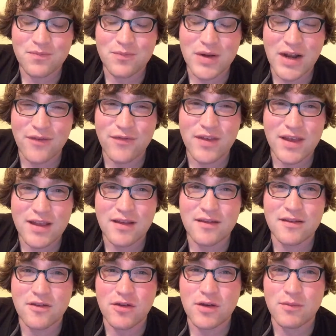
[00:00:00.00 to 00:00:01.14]
but I feel like this is
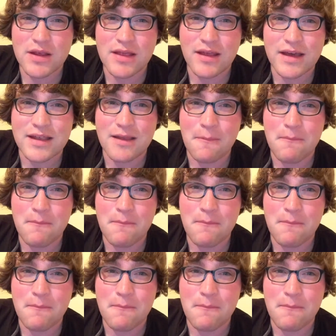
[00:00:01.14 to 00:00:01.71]
going to be like the